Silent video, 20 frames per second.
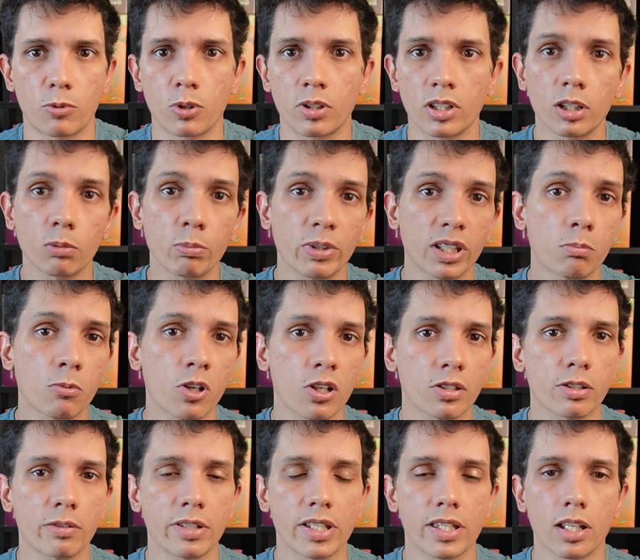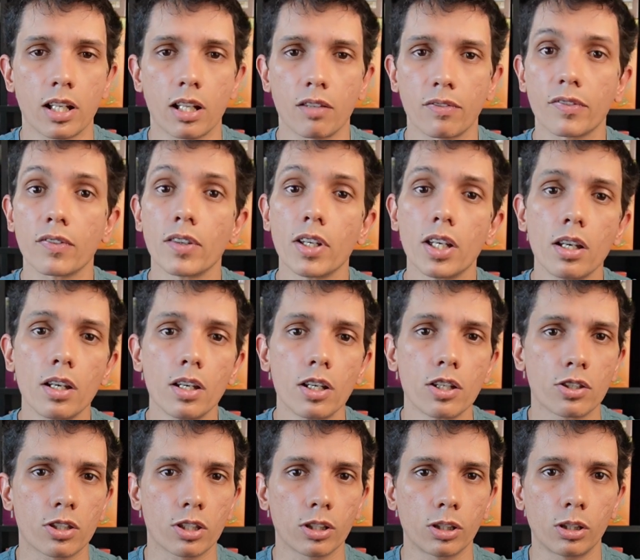to deal with the monster itself,
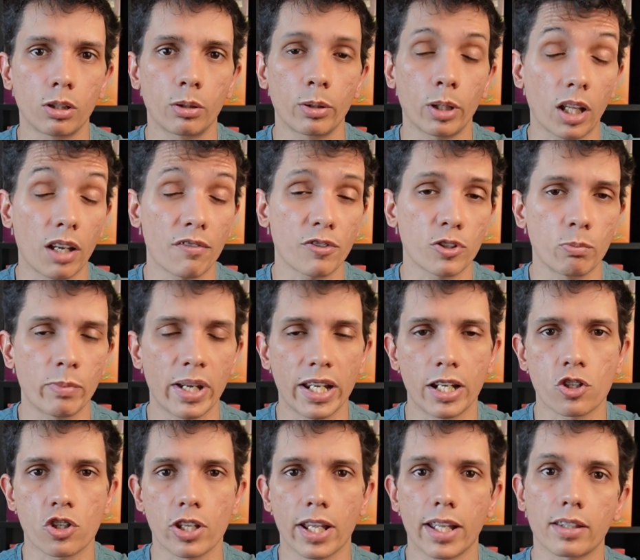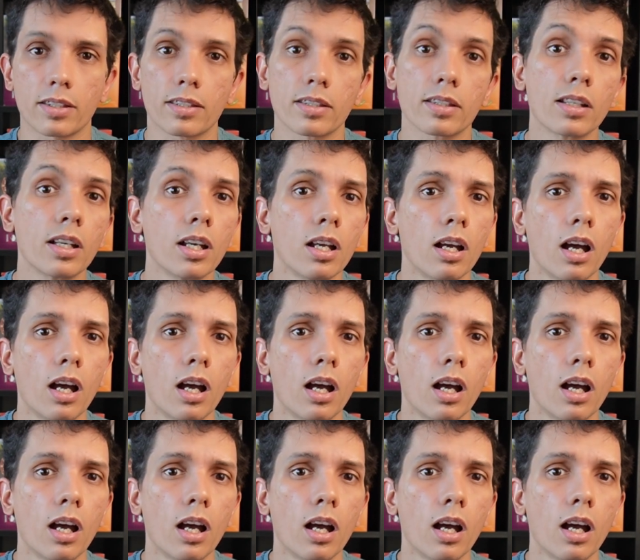so you'll have to manage that.